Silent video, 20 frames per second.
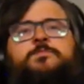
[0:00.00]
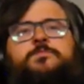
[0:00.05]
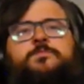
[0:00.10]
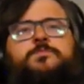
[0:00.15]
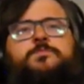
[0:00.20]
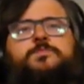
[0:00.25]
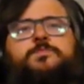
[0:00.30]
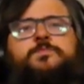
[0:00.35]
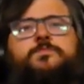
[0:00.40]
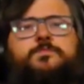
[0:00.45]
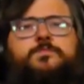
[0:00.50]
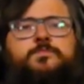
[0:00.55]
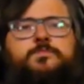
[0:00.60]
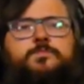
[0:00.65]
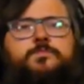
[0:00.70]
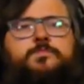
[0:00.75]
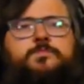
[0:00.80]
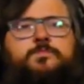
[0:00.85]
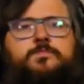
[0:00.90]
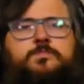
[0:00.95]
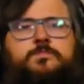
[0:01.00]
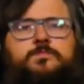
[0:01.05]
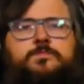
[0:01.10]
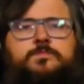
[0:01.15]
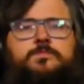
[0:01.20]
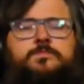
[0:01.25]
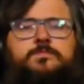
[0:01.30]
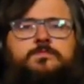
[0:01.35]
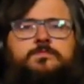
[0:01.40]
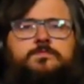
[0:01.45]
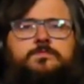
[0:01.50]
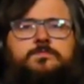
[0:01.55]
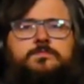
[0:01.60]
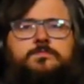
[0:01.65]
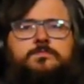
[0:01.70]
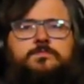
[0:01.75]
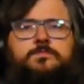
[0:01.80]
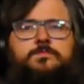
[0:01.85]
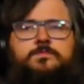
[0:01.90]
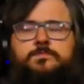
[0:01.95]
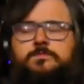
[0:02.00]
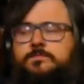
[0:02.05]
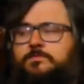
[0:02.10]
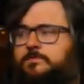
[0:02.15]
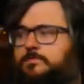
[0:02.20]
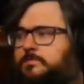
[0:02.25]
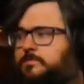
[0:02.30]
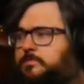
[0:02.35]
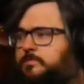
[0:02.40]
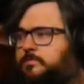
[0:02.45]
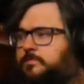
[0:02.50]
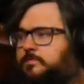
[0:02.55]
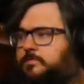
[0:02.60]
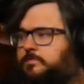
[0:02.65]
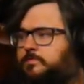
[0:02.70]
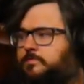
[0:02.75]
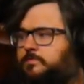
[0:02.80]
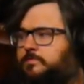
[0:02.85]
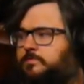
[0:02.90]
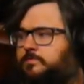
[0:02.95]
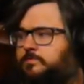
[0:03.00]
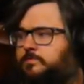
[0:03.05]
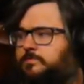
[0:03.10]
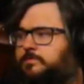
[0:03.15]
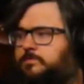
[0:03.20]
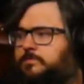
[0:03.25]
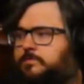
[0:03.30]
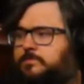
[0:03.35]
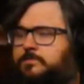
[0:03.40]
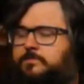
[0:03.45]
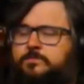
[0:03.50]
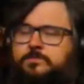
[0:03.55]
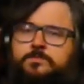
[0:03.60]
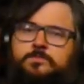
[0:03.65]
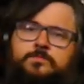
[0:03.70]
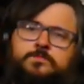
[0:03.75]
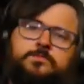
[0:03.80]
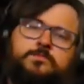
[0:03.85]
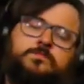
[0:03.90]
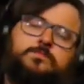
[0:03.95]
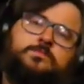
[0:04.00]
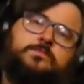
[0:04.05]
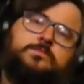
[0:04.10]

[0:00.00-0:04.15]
The person shown says nothing.